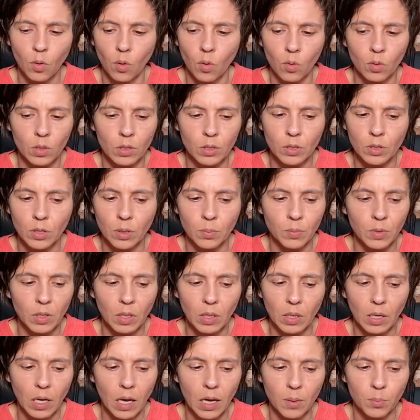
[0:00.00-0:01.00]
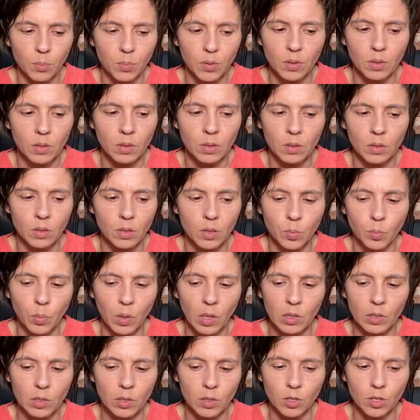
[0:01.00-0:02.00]
or something happened in this
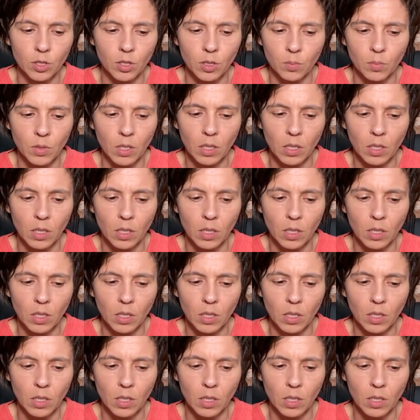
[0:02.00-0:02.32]
partnership